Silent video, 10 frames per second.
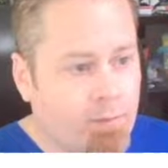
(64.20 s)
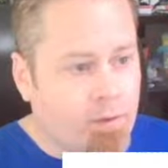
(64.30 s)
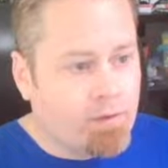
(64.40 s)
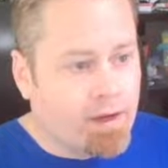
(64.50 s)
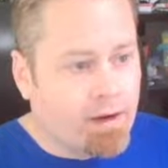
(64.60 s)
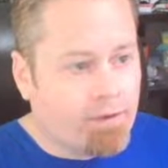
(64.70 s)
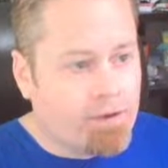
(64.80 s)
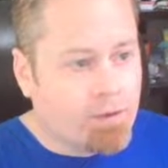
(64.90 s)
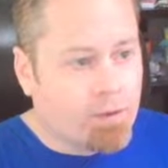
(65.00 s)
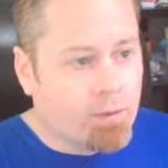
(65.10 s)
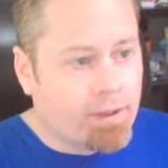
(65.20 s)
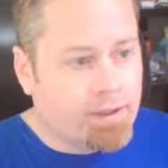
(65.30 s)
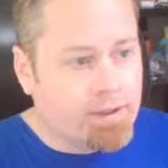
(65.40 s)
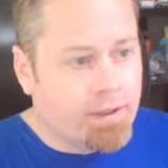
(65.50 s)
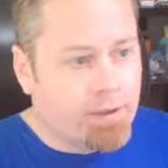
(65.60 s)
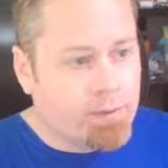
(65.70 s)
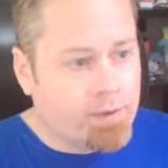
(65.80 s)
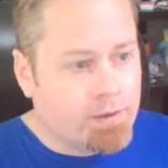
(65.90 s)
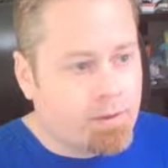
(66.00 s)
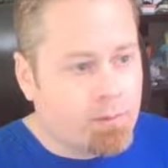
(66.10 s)
moving average or one of these other
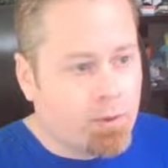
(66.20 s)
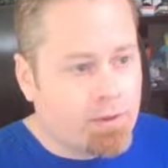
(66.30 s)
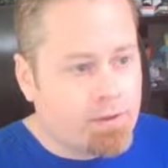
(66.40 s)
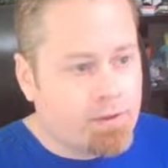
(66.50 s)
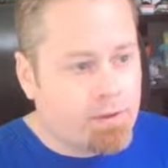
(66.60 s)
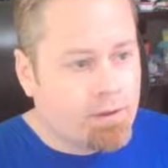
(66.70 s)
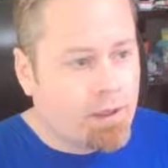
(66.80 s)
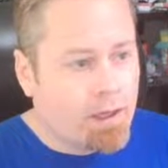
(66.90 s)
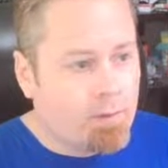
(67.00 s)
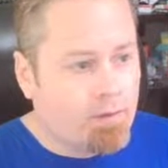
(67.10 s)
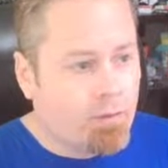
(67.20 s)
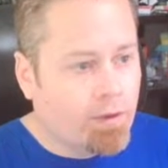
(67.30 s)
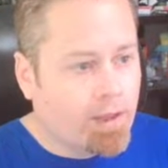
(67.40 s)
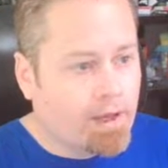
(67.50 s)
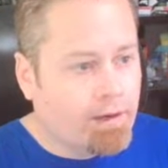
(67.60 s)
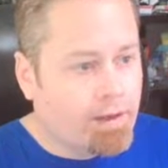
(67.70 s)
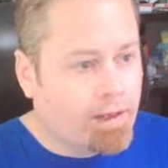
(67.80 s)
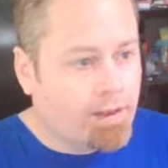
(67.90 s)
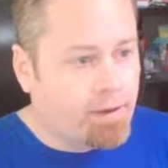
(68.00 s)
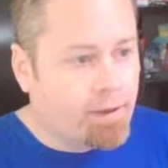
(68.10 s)
resistance points before that,
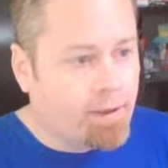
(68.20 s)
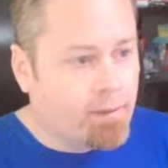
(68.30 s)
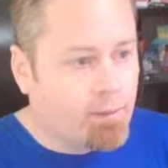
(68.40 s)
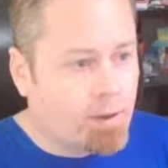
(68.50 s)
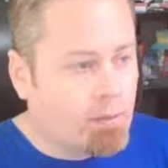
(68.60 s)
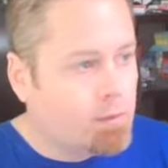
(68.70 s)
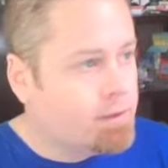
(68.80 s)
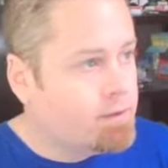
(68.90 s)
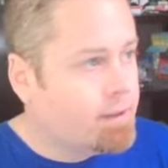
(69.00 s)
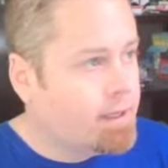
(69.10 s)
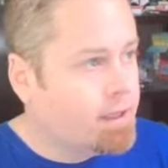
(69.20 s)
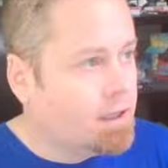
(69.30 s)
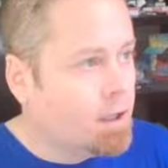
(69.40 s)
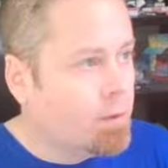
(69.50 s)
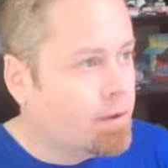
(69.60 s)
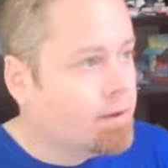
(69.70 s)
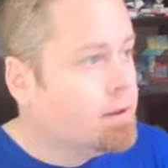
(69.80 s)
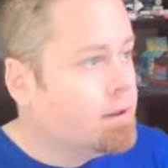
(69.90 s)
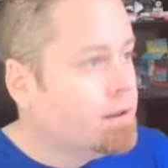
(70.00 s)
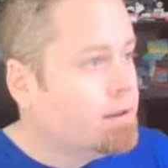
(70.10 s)
and probably head lower
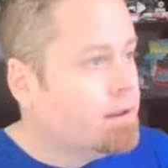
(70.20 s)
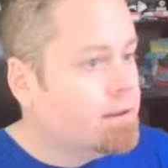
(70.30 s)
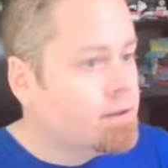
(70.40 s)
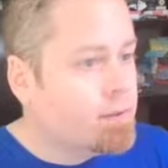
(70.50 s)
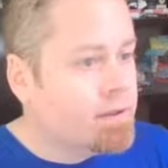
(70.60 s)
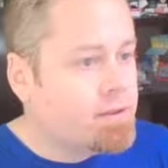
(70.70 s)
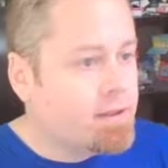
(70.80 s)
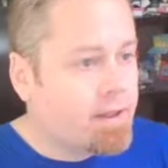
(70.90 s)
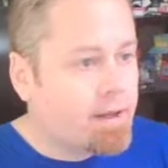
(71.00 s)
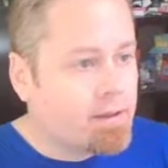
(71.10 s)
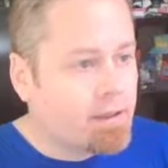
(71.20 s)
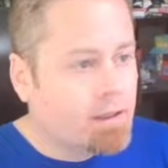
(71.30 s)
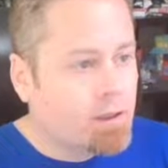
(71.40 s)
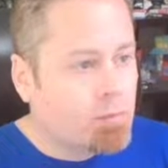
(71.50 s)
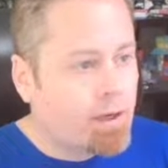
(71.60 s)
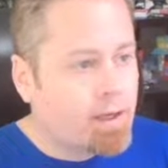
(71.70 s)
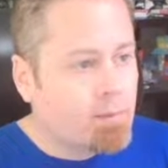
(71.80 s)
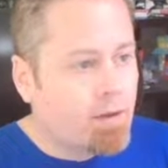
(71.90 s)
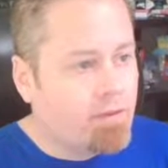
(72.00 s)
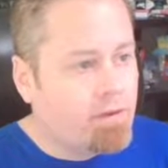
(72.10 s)
until we see that clear break
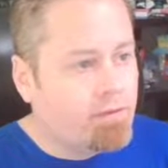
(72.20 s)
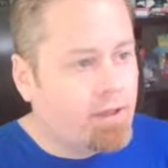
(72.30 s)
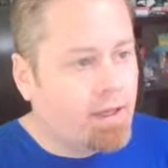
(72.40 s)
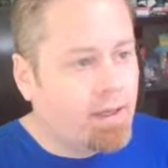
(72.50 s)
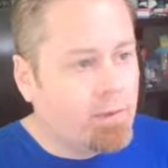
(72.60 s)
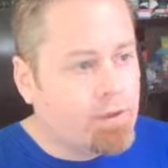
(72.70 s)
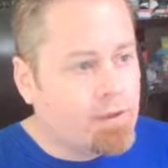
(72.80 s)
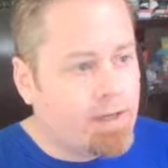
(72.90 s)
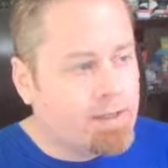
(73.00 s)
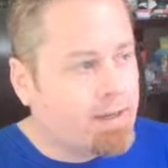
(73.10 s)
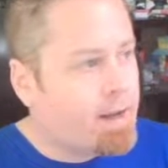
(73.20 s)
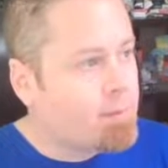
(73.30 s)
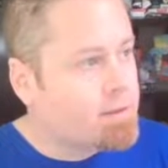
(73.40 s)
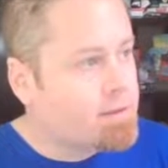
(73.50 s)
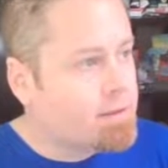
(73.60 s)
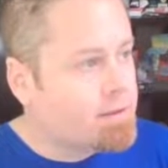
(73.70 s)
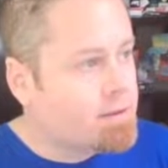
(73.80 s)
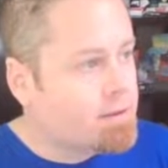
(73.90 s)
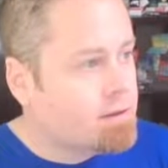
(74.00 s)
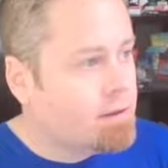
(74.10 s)
above the 50-day, which hasn't happened since